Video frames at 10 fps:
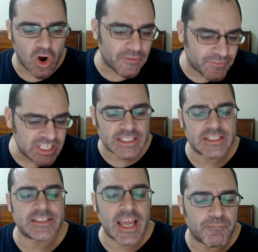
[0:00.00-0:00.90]
and eating the
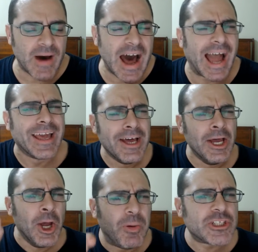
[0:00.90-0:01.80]
same pie.
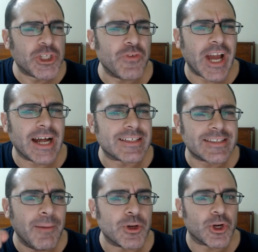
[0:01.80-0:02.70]
But you've got
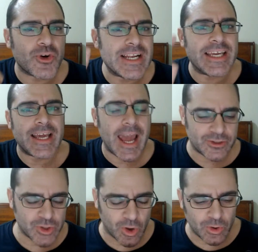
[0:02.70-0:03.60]
some greedy
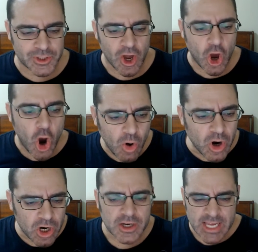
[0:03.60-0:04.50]
assholes who
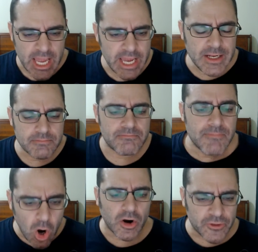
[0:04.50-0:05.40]
are eating
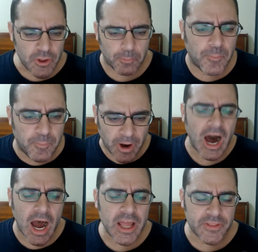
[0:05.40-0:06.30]
more of the
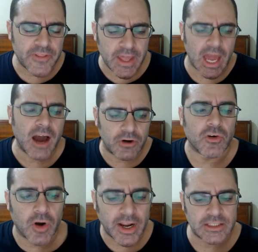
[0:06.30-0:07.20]
pie than they have a
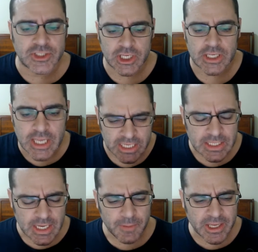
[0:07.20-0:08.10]
right to eat.
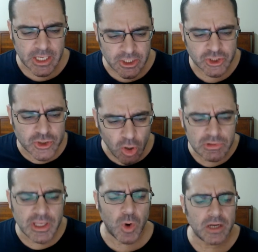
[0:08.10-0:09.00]
Because there's
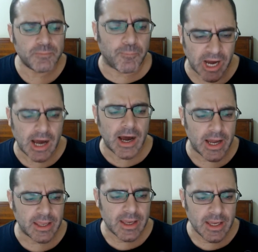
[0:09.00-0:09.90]
only one
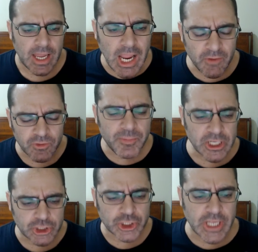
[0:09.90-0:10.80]
pie,
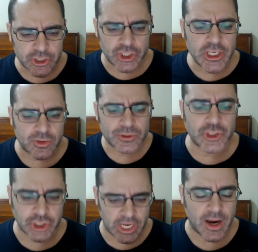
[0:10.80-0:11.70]
everybody should get an equal
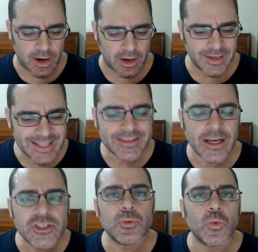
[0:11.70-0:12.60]
share. It
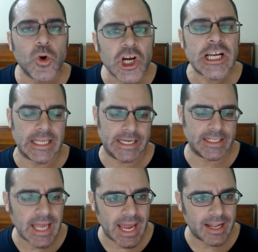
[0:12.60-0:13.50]
doesn't work like that.